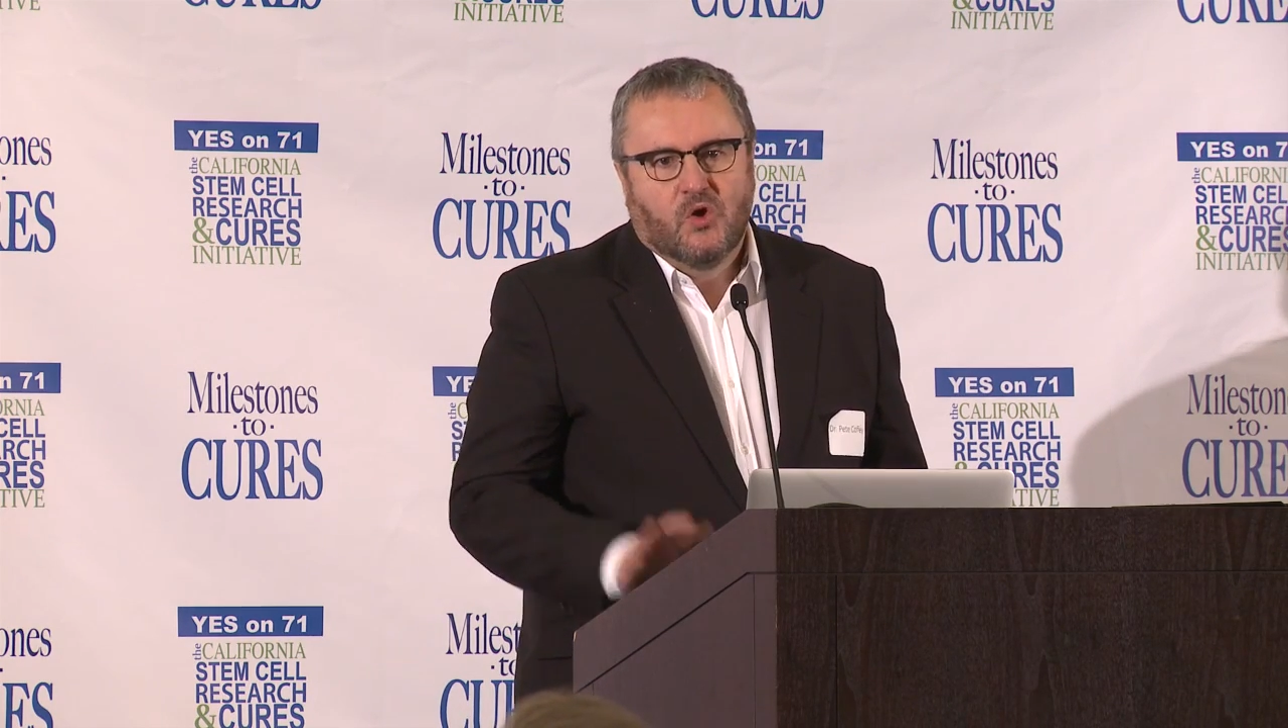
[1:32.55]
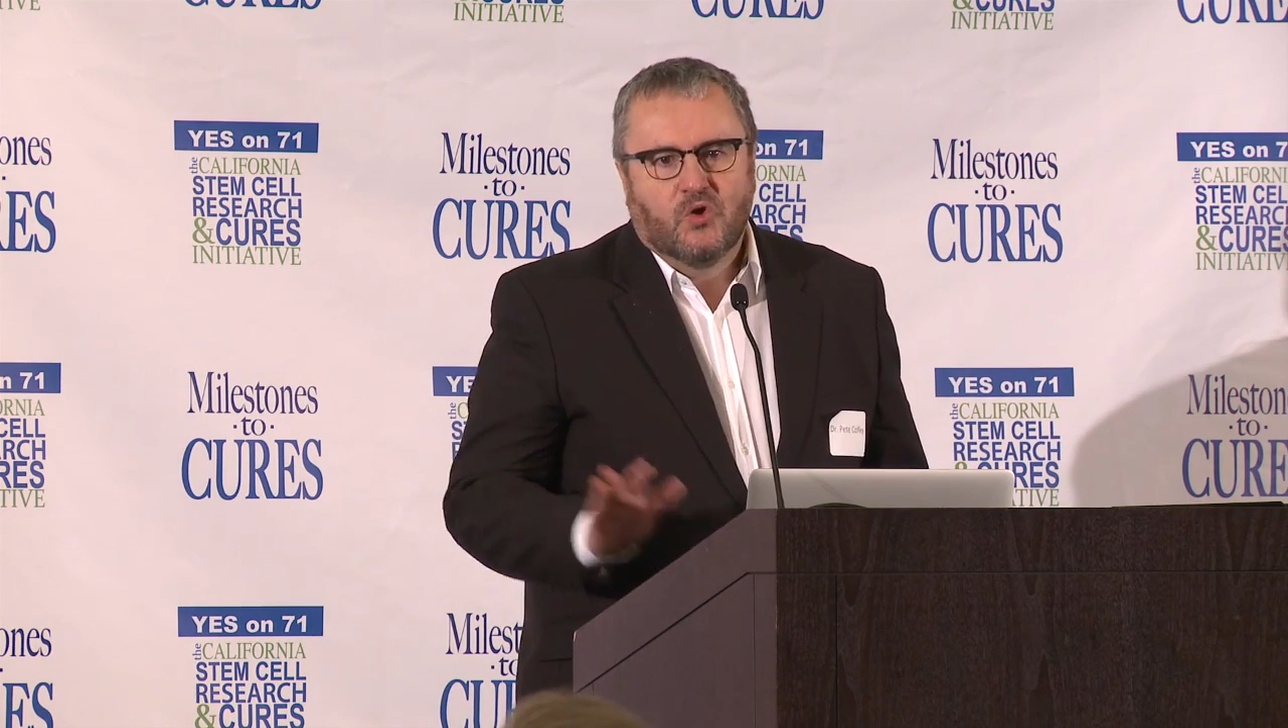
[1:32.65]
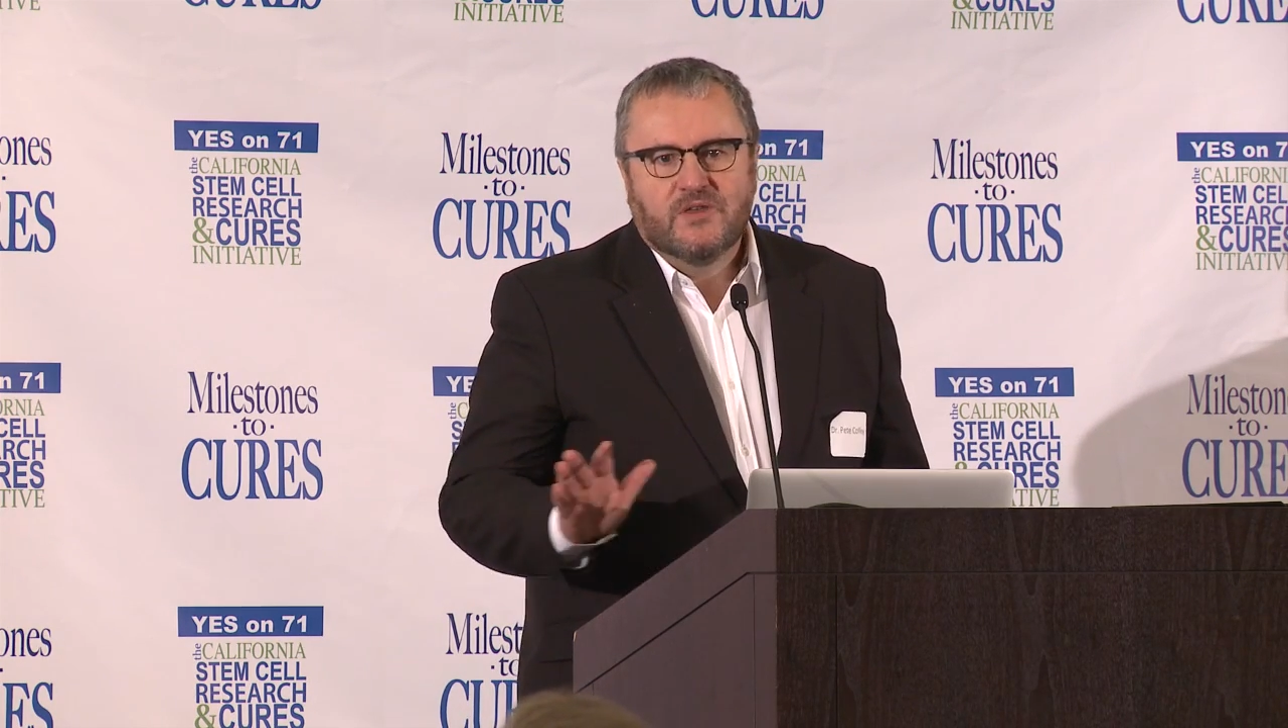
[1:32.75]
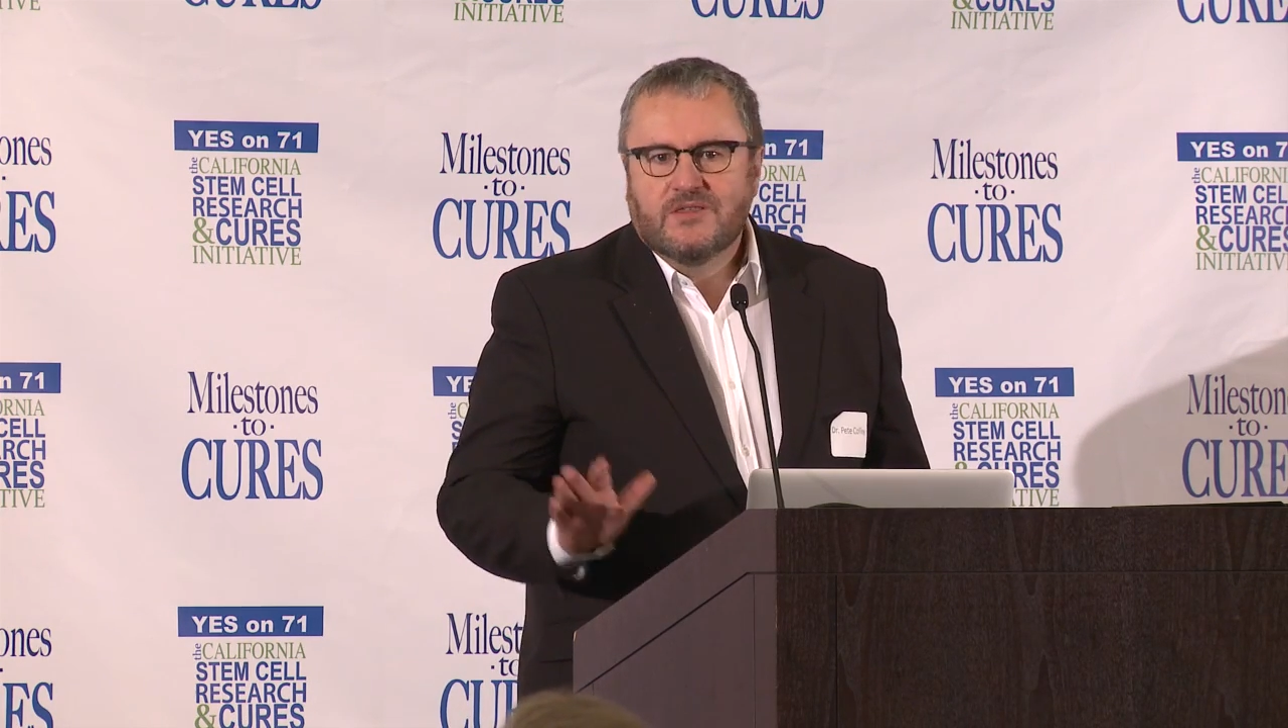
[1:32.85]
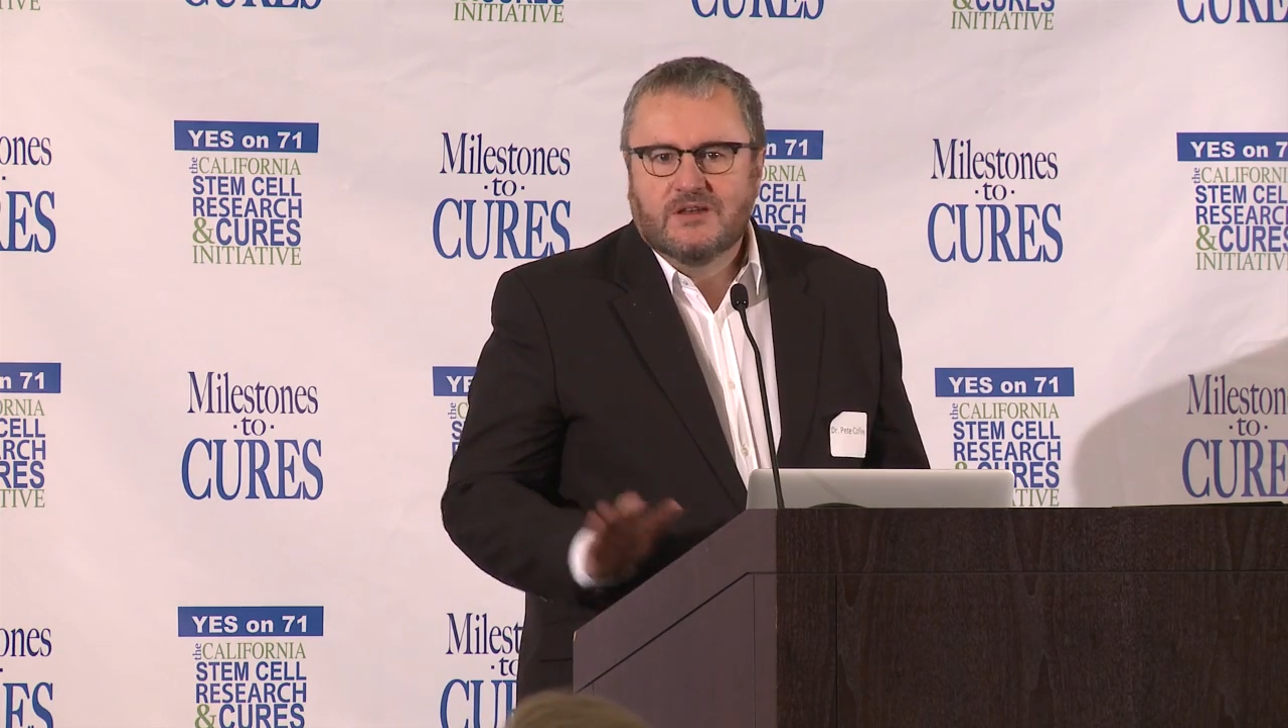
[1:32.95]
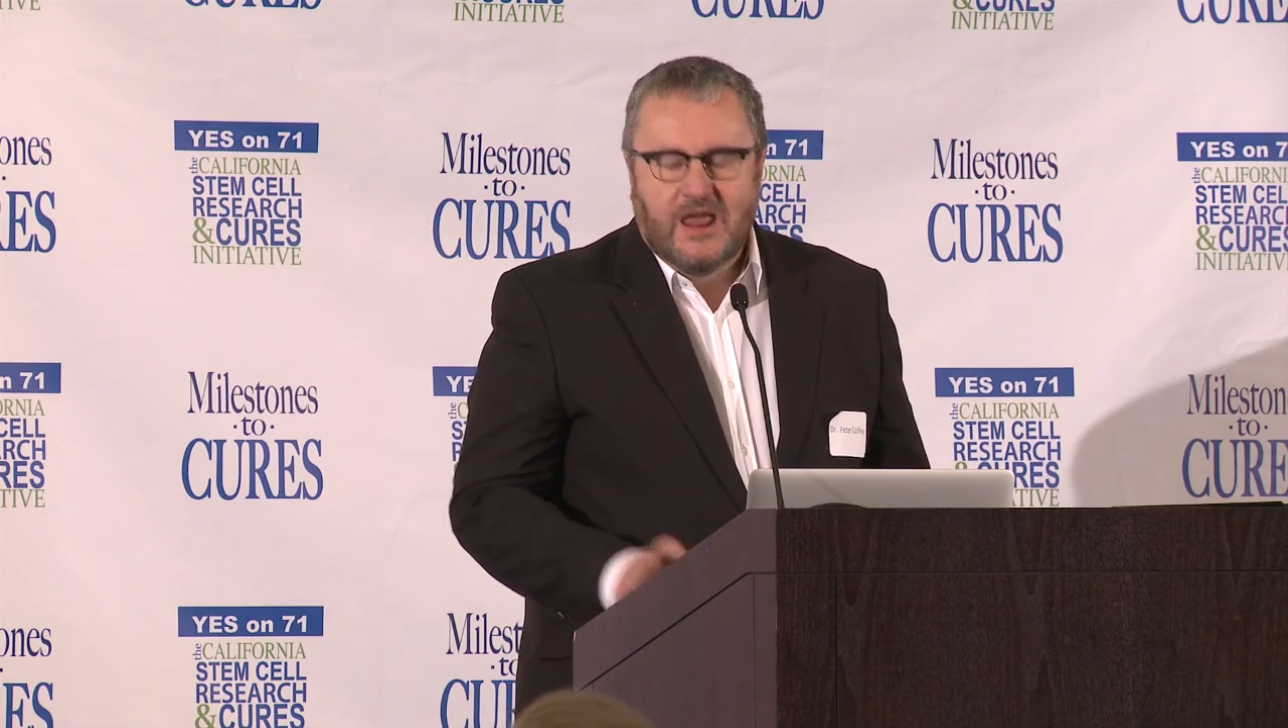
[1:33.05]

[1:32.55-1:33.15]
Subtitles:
other than